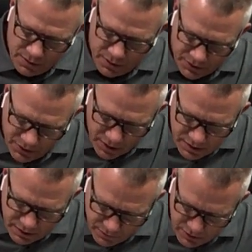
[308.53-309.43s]
the
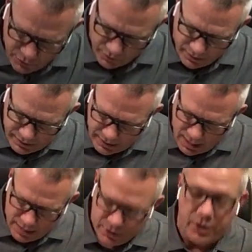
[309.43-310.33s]
sons of Israel, and
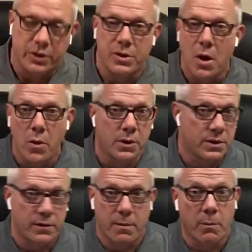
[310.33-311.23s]
God took notice of them.